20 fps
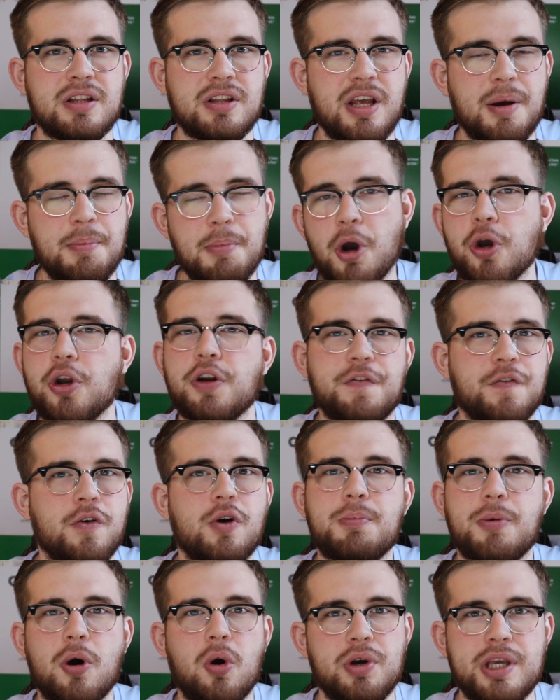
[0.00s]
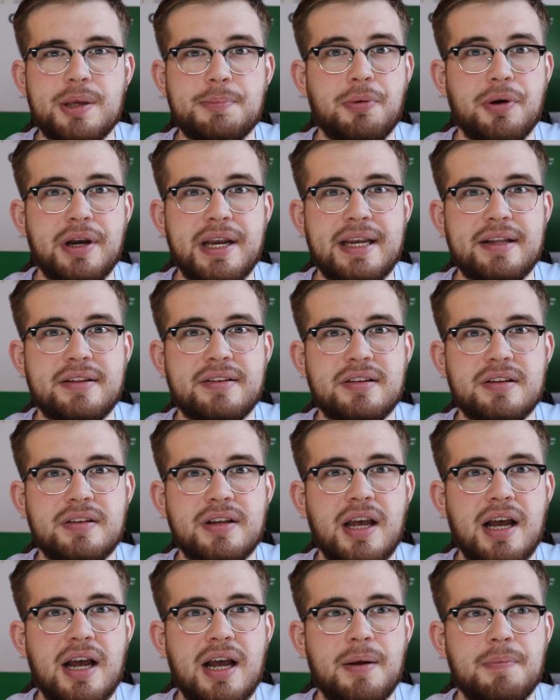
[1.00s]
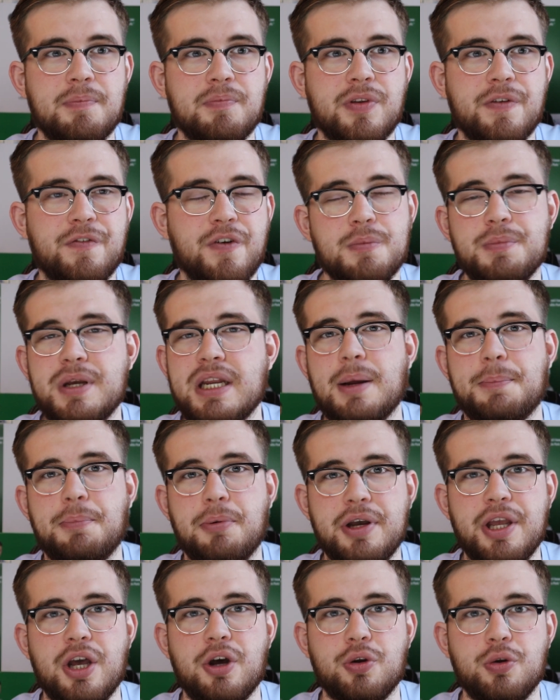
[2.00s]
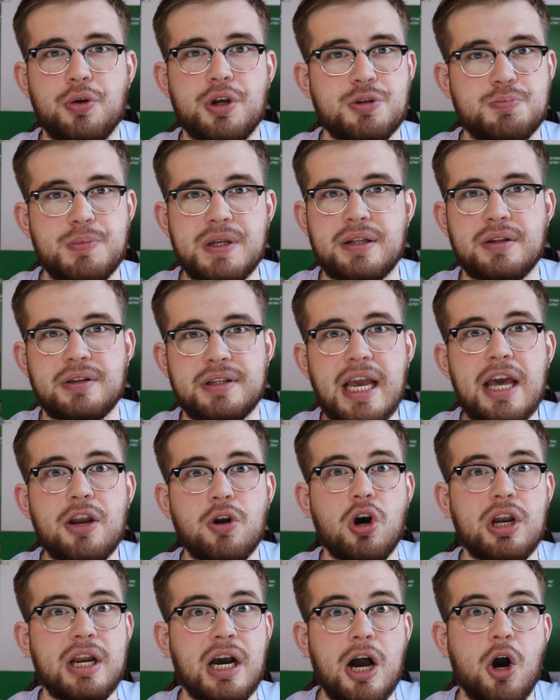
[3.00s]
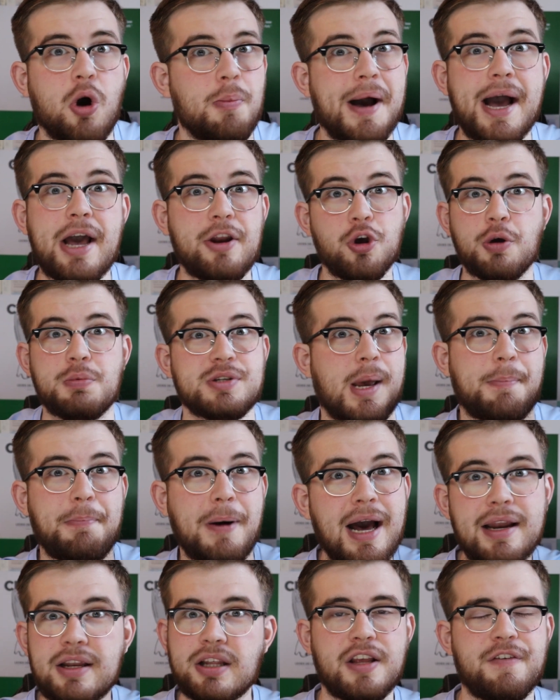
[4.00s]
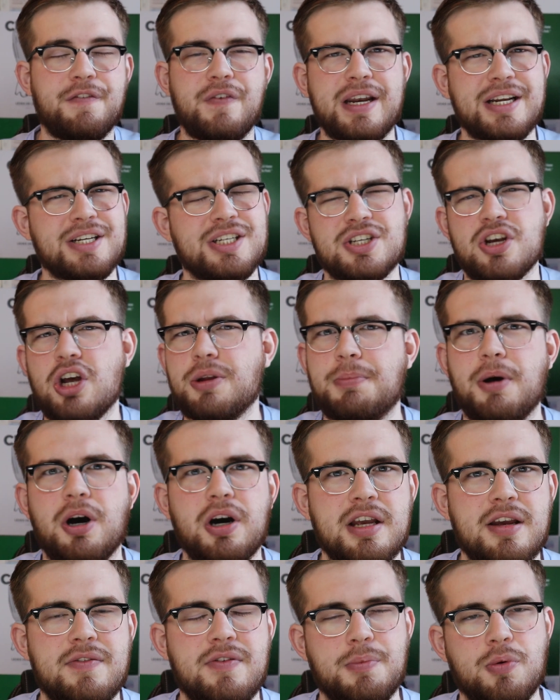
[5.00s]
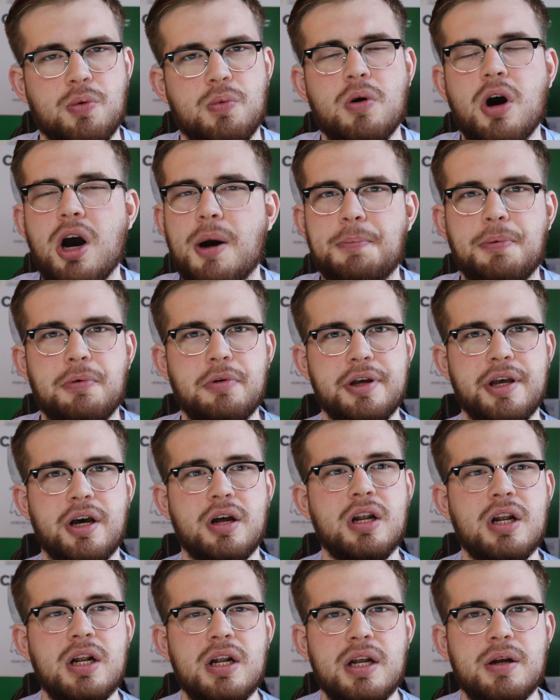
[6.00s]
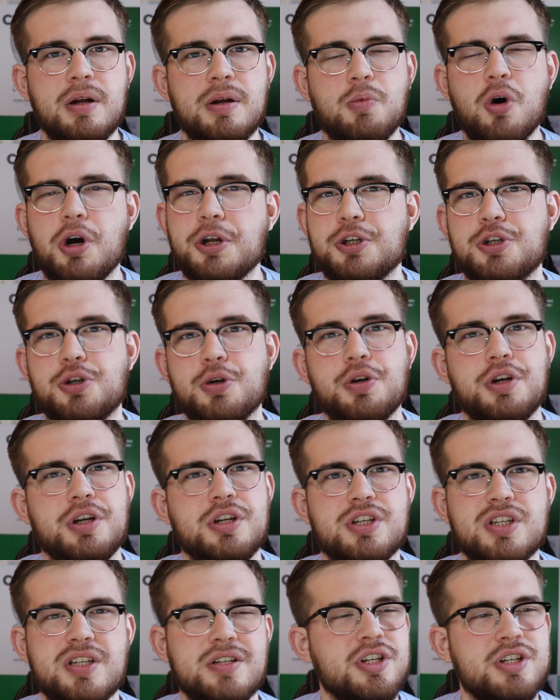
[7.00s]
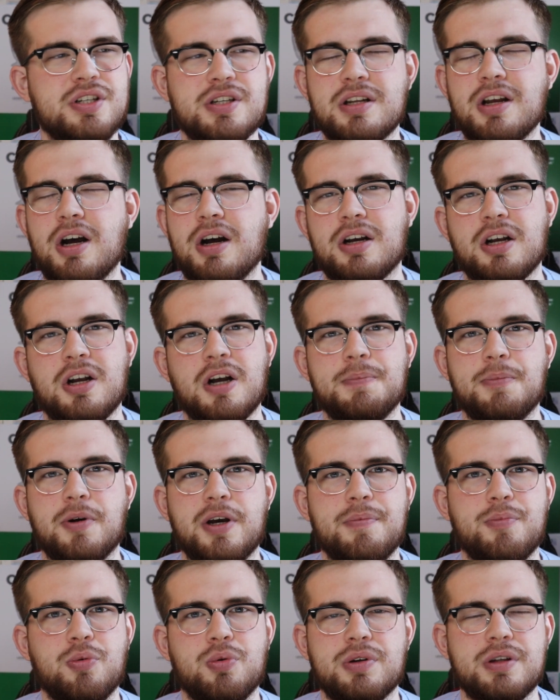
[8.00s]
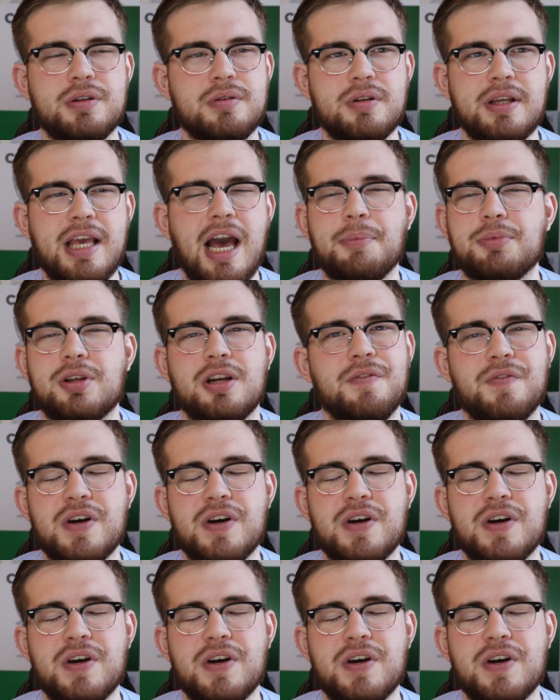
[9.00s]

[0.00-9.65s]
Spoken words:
The amount of football he played, for being a player who has been getting on a little bit and who was apparently finished, is unbelievable. What a player. What endurance. Just unbelievable. Captain